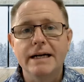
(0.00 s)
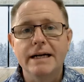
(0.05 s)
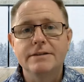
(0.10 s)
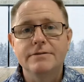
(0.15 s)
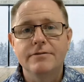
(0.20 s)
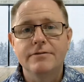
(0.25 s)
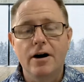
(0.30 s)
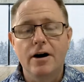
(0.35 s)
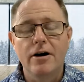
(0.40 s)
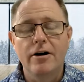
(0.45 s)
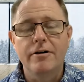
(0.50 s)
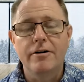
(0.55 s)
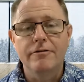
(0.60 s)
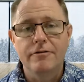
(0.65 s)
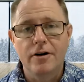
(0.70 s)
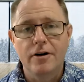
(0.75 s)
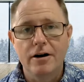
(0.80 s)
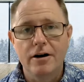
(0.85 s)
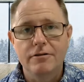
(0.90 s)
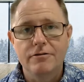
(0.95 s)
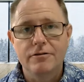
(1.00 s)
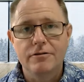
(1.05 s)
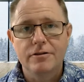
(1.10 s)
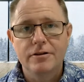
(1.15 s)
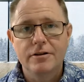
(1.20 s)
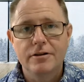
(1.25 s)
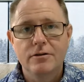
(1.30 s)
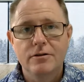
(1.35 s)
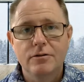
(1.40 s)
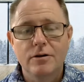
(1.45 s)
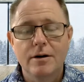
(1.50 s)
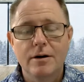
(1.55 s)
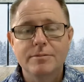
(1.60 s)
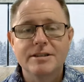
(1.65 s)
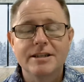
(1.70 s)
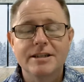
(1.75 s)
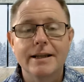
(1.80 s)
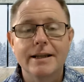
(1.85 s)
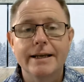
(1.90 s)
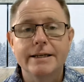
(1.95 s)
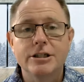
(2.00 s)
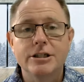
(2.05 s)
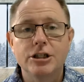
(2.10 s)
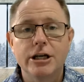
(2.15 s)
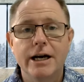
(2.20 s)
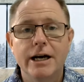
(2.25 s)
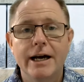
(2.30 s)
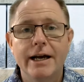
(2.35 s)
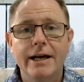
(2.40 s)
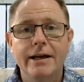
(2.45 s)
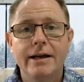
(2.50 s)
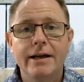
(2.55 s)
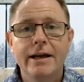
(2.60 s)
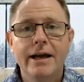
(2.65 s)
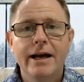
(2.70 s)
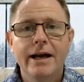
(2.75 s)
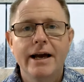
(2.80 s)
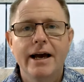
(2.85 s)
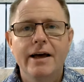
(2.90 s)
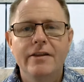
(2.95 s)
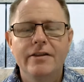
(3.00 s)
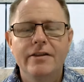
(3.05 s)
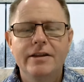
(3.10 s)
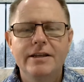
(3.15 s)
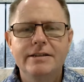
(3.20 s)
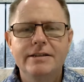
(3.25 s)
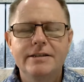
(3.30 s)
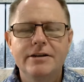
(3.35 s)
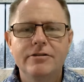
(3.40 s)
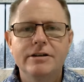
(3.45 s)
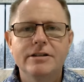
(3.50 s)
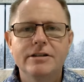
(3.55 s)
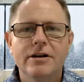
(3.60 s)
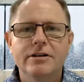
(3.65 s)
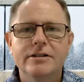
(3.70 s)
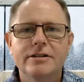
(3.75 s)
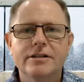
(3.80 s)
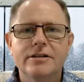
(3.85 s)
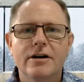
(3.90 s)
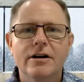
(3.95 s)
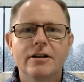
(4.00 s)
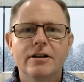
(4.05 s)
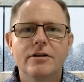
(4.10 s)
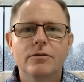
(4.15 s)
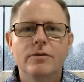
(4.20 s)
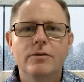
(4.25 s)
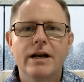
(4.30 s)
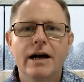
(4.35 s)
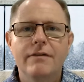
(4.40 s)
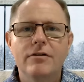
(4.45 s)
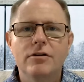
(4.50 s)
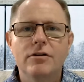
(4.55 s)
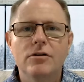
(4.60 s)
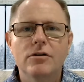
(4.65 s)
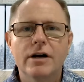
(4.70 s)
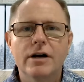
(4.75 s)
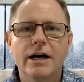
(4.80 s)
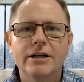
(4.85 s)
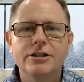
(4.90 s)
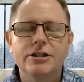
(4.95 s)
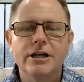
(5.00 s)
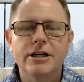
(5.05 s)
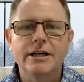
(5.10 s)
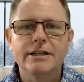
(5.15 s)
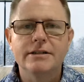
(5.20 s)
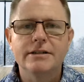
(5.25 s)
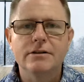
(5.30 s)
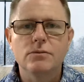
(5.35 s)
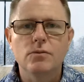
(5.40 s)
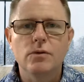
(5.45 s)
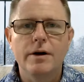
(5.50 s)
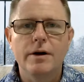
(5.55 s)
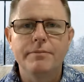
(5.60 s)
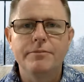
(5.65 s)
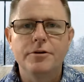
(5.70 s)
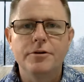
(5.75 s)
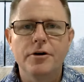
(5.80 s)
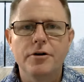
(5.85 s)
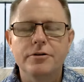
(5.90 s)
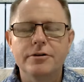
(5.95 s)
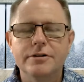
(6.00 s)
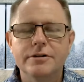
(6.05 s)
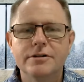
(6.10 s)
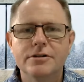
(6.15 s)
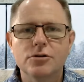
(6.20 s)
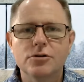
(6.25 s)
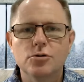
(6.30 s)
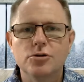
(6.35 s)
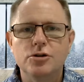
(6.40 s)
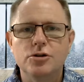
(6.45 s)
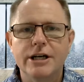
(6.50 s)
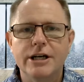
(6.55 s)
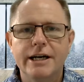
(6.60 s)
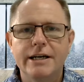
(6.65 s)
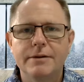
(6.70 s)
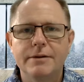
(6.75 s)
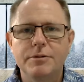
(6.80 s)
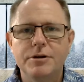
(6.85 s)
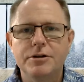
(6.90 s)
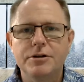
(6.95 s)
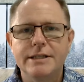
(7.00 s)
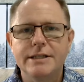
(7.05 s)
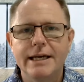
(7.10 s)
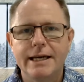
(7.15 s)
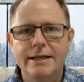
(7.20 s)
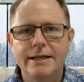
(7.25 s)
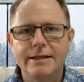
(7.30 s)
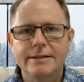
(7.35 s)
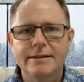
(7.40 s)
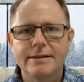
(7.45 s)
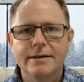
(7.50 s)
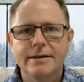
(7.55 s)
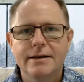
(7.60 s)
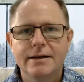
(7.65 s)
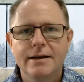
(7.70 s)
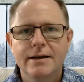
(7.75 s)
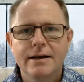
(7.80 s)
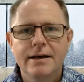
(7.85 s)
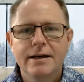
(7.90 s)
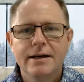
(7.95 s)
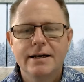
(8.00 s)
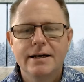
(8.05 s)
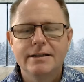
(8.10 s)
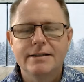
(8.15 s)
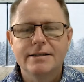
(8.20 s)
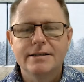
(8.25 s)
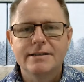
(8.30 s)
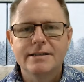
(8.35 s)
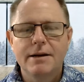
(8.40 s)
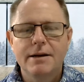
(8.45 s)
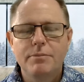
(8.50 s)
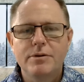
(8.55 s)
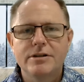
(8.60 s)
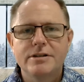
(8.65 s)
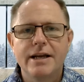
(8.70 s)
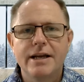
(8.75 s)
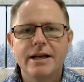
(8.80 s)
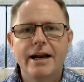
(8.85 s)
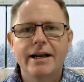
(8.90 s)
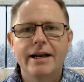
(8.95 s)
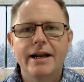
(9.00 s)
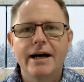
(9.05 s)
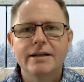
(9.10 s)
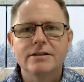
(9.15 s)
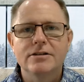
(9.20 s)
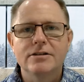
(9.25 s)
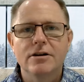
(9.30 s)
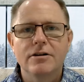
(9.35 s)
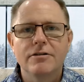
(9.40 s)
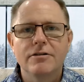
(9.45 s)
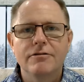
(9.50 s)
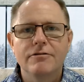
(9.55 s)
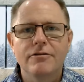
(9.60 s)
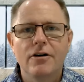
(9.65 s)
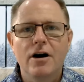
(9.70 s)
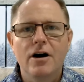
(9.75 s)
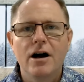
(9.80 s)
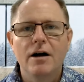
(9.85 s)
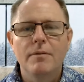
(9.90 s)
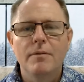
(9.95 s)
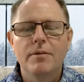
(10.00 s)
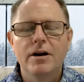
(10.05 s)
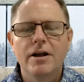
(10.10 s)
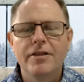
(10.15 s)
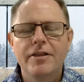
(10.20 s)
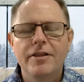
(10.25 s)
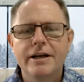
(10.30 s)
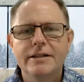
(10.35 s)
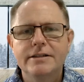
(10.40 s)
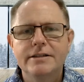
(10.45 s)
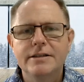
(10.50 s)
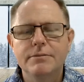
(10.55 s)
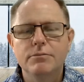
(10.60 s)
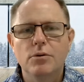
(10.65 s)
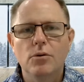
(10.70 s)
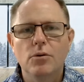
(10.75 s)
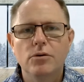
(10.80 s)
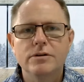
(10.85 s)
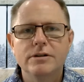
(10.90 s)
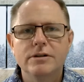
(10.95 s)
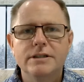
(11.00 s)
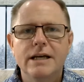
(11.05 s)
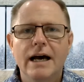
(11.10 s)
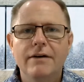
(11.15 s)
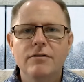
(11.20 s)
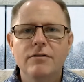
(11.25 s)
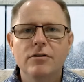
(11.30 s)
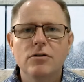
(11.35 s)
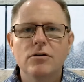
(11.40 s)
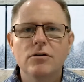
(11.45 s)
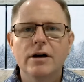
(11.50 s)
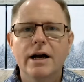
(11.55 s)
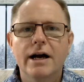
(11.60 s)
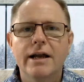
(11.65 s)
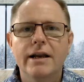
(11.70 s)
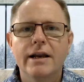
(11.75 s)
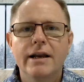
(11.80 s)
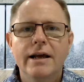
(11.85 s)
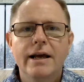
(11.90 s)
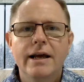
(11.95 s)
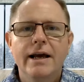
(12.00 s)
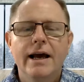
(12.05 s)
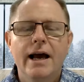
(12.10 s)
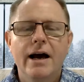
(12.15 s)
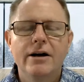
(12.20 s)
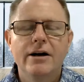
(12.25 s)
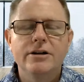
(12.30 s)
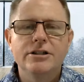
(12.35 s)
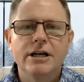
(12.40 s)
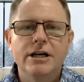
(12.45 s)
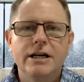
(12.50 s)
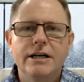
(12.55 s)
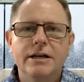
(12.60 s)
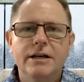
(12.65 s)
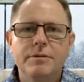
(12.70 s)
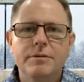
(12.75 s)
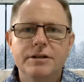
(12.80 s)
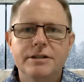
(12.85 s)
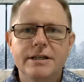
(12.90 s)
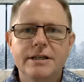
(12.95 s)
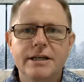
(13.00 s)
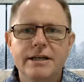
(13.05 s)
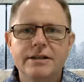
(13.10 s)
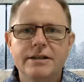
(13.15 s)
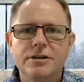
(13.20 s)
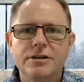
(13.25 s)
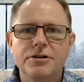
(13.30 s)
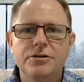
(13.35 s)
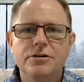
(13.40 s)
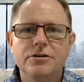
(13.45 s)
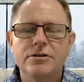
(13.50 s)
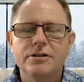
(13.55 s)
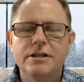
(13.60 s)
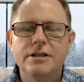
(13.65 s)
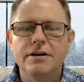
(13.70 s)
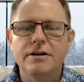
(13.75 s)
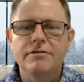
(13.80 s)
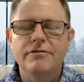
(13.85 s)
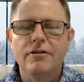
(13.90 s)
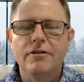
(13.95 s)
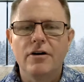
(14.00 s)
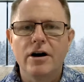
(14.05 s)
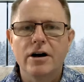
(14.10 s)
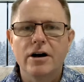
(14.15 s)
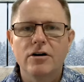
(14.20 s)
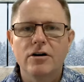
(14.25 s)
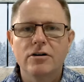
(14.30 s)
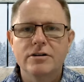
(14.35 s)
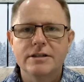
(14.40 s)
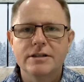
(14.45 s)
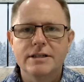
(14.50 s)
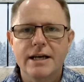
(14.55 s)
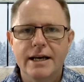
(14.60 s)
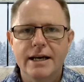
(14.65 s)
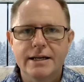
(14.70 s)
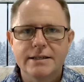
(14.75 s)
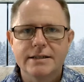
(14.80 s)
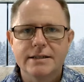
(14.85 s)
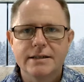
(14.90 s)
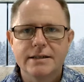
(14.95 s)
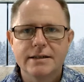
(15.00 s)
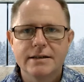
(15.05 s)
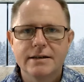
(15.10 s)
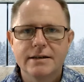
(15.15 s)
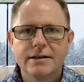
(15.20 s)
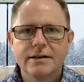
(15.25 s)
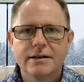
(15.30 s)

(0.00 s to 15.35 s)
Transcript: back to FHIR and 5. We're up to the letter J, and in this series I decided that we'd have a look at JSON Web Tokens, or JWTs. It's a separate standard outside of FHIR, but I think it's important to have a look at how JWTs are used in a FHIR context.